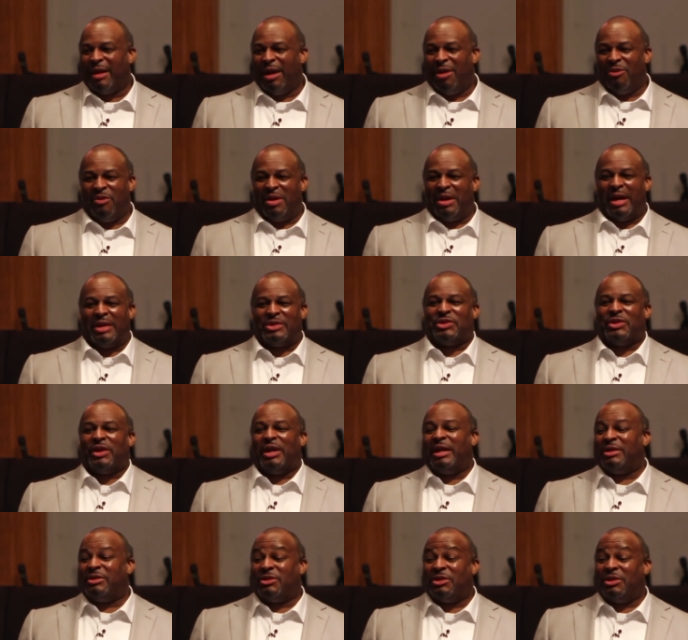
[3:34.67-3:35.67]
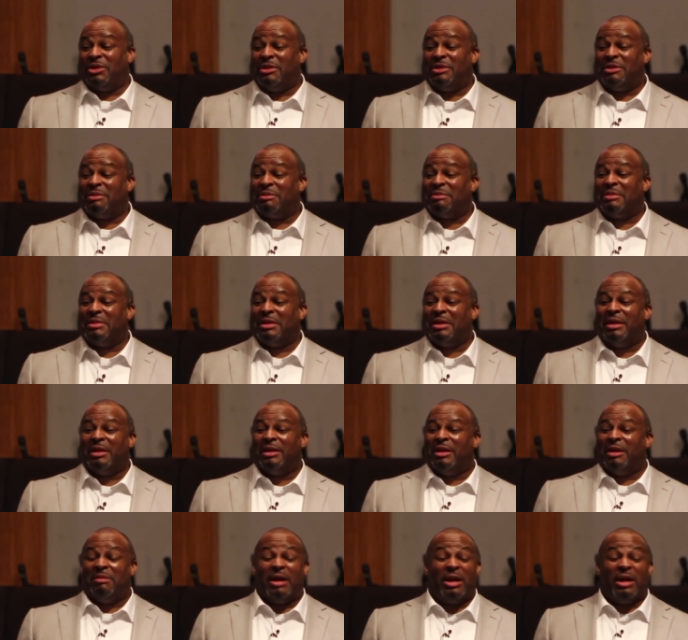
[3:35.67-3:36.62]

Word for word: And when I say it to you, no